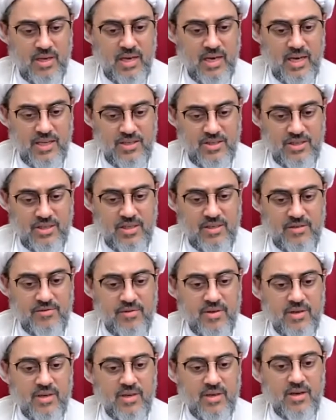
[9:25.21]

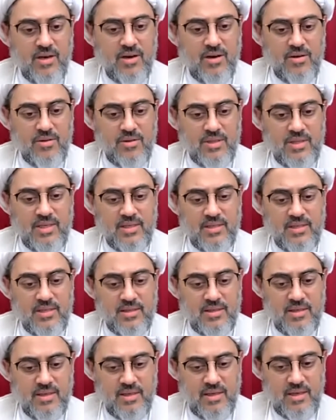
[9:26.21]
achieve all
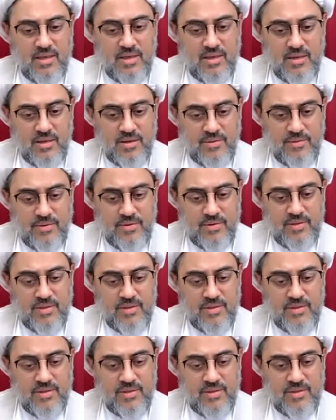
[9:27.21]
these uh,